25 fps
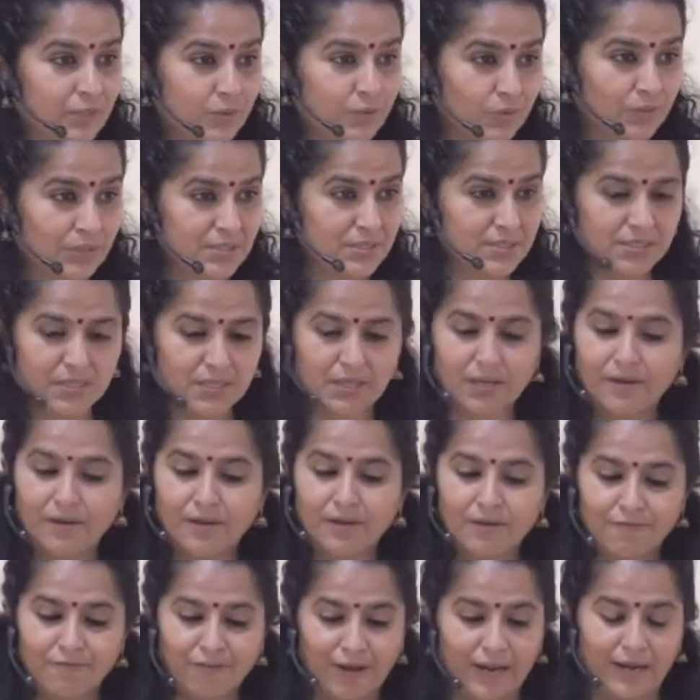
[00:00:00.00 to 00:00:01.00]
to this.
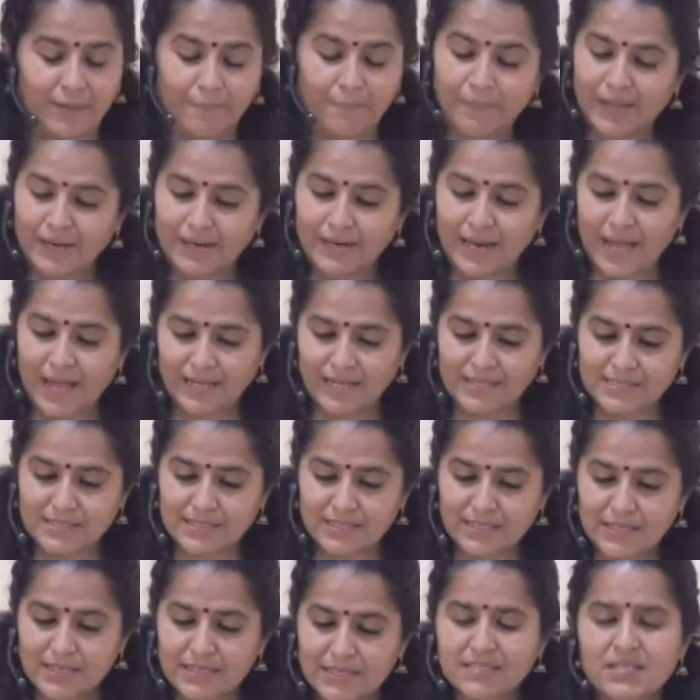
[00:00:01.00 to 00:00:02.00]
Fine.
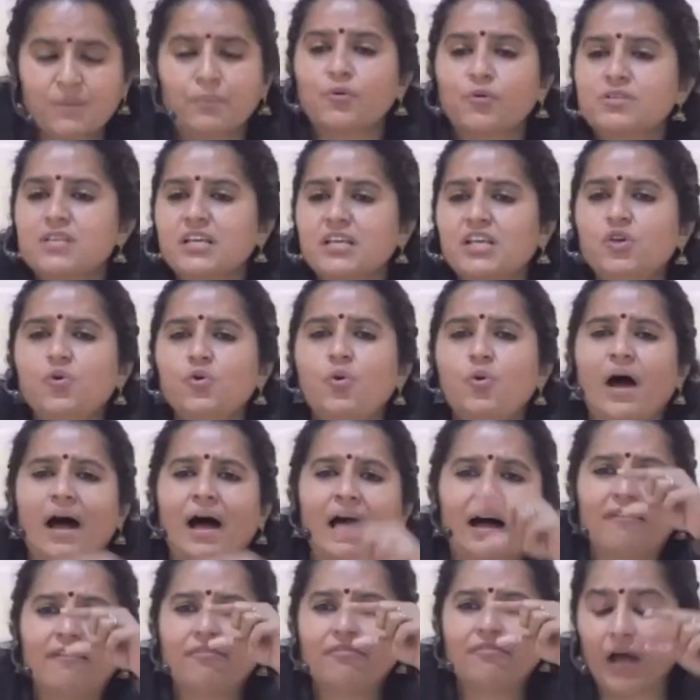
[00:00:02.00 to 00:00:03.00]
Next, supposing you
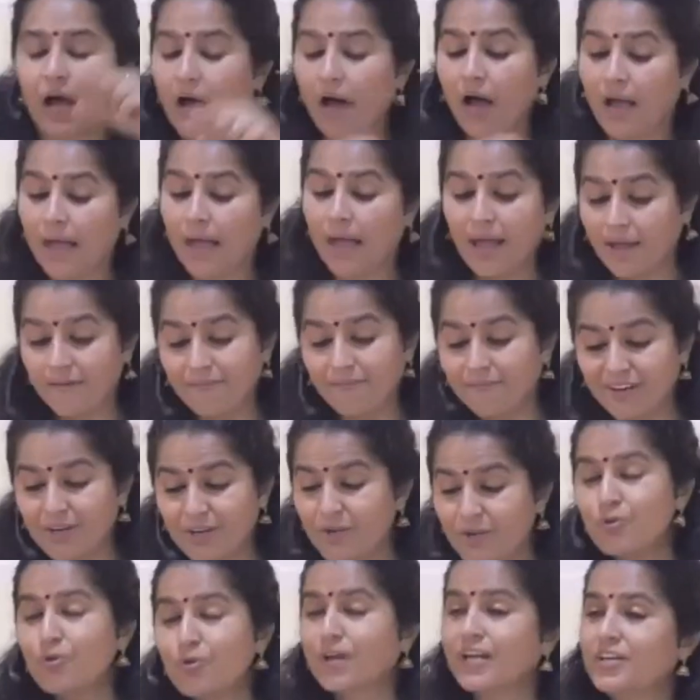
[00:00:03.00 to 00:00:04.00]
have, and when
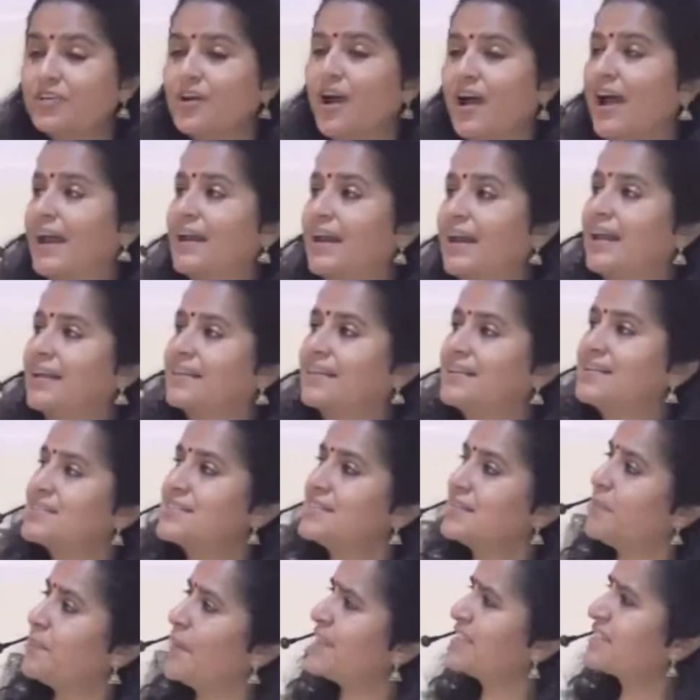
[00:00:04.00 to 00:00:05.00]
you look at your hand like this,
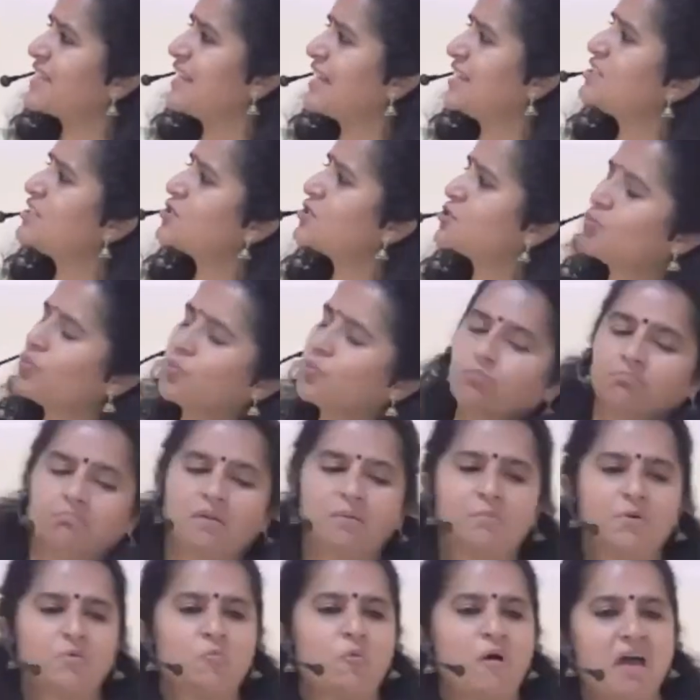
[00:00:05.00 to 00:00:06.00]
it makes sense to
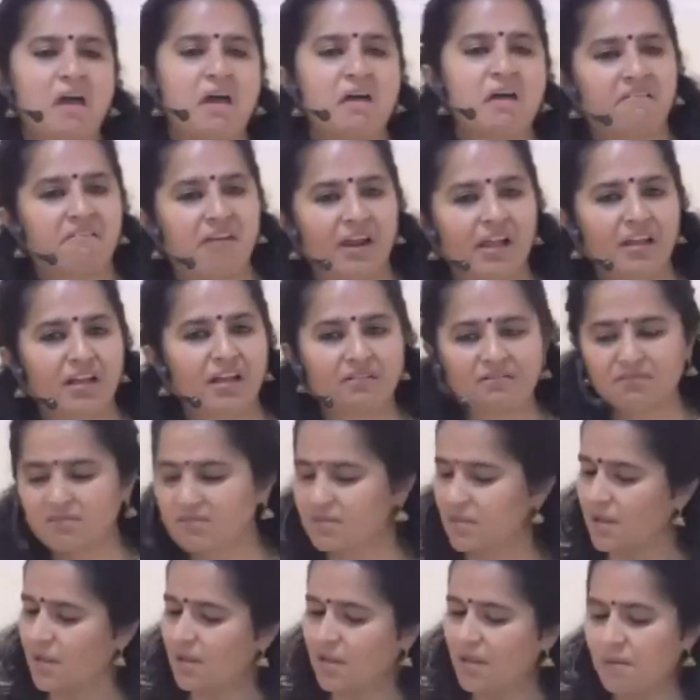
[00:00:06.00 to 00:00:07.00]
maybe wear
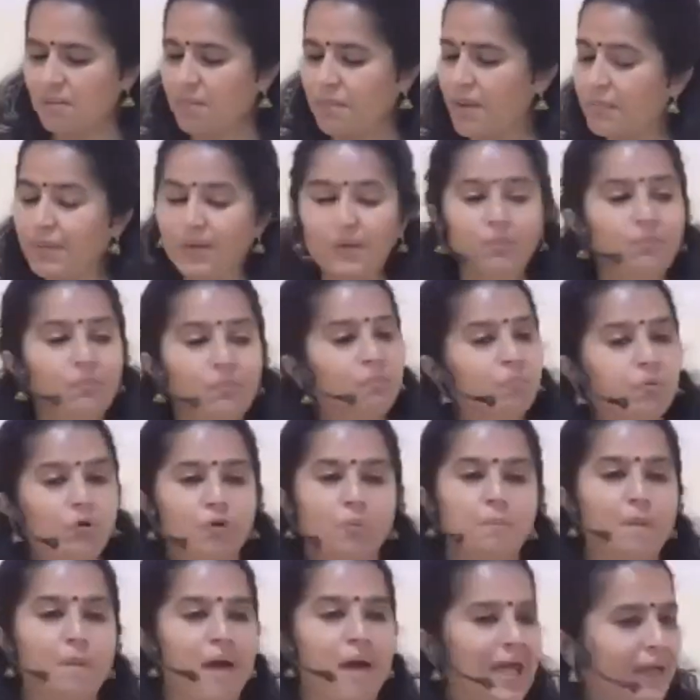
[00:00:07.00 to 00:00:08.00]
rings, maybe put
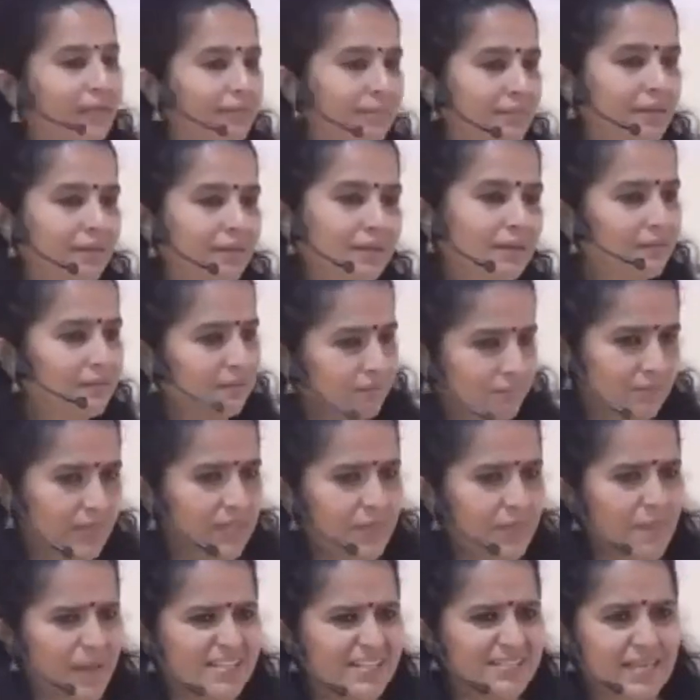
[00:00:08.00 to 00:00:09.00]
mehendi,
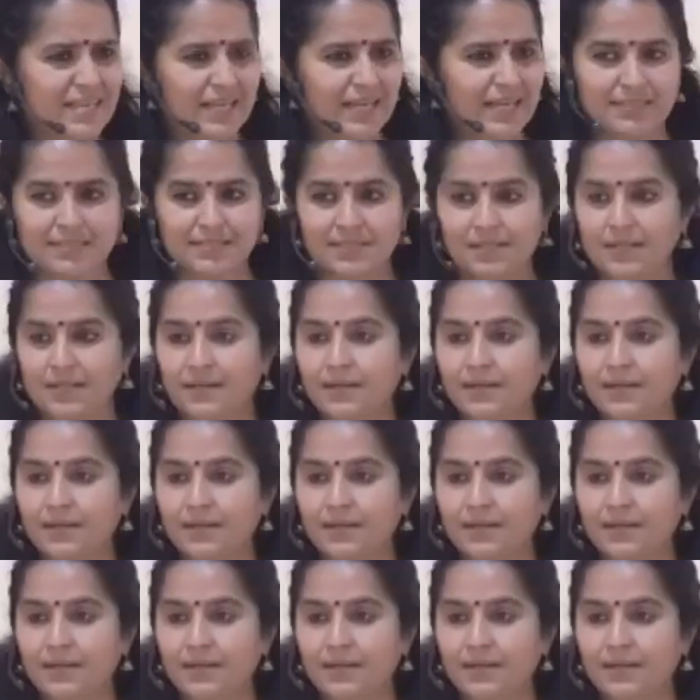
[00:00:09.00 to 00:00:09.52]
it makes sense.